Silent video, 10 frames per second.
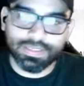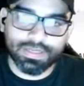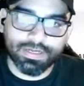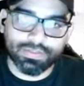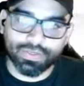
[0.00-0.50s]

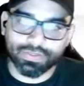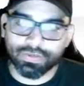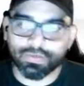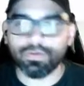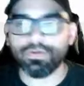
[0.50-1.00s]

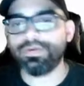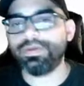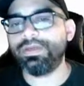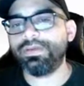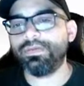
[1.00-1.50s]

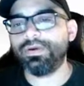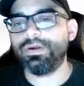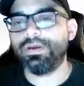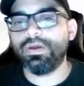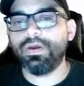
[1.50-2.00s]
hydroxychloroquine,
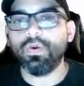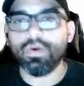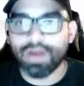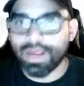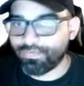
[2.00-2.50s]
or
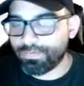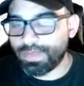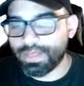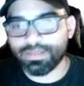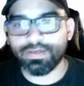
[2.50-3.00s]
ivermectin,